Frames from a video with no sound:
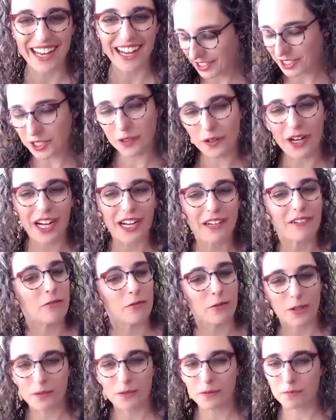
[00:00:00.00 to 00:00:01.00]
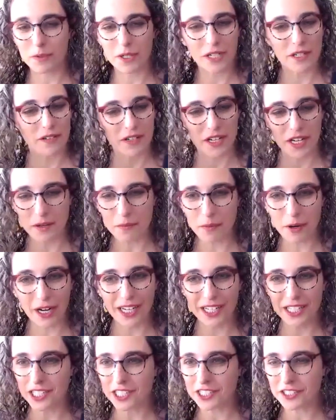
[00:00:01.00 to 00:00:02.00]
So I've been in
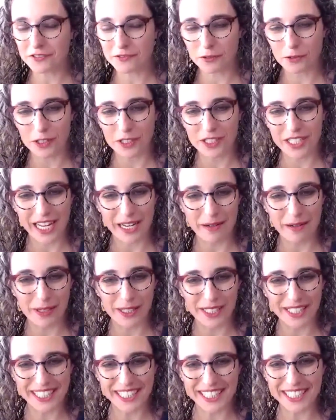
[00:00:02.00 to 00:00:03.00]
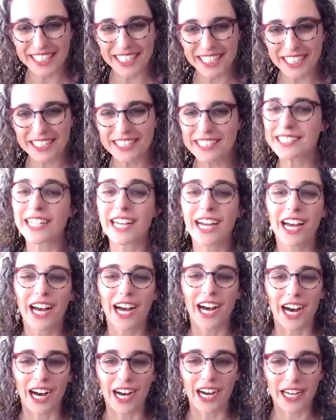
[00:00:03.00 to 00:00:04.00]
product for 10 plus years
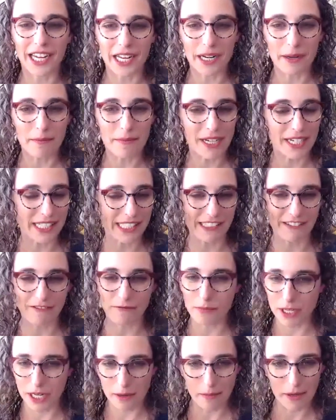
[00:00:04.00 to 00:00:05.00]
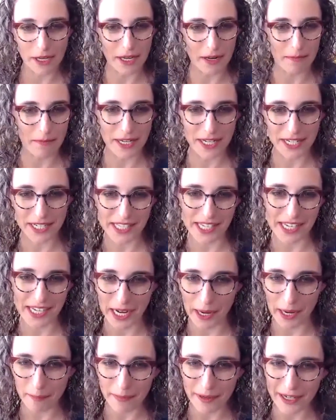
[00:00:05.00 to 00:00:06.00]
in a mix of B2B and B2C
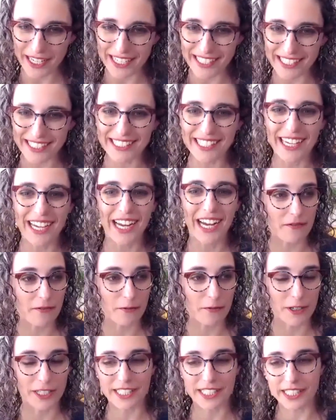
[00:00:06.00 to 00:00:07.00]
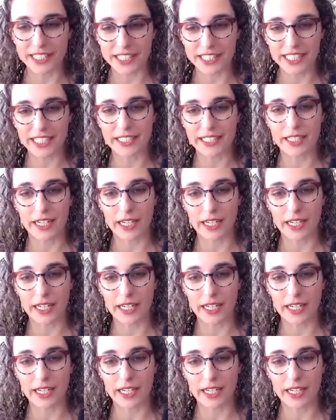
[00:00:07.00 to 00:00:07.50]
companies. Recently